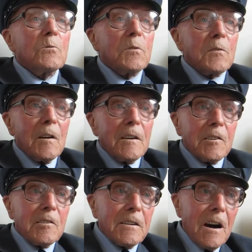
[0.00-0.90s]
that they
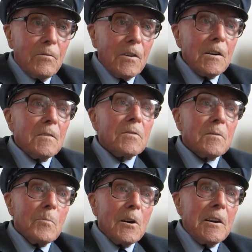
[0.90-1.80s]
could cover the
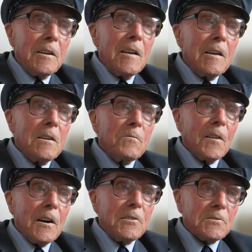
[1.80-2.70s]
main
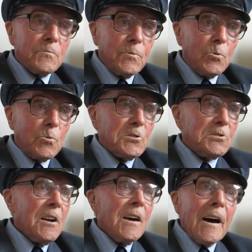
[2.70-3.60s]
invasion forces.
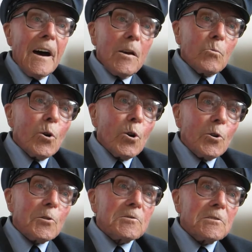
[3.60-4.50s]
And it
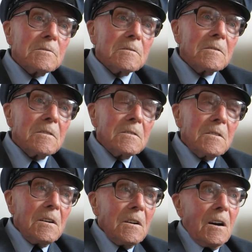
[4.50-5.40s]
worked.
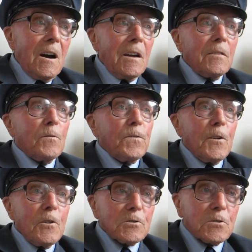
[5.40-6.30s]
And the
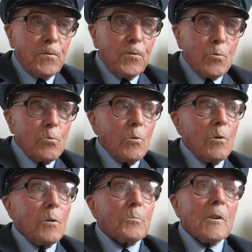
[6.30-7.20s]
first full
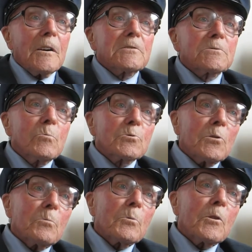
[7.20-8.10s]
operation was
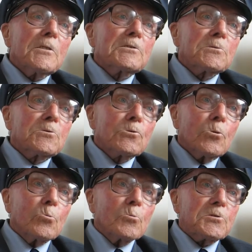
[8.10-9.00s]
Operation
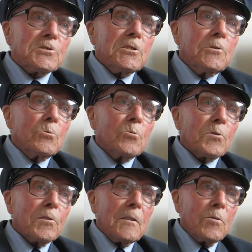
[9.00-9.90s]
Torch in North.
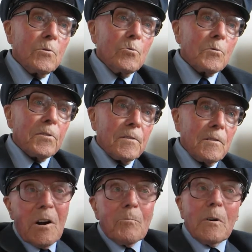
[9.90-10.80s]

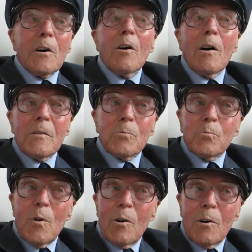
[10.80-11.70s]
But
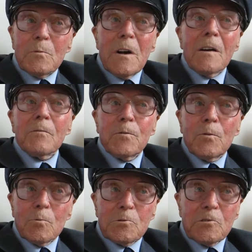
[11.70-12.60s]
I've
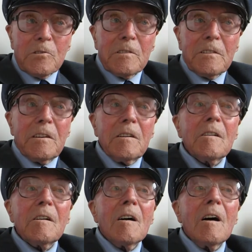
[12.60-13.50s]
unfortunately
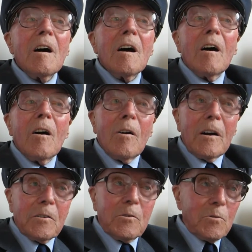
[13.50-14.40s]

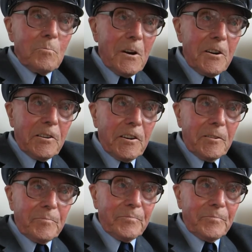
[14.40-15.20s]
I couldn't make it.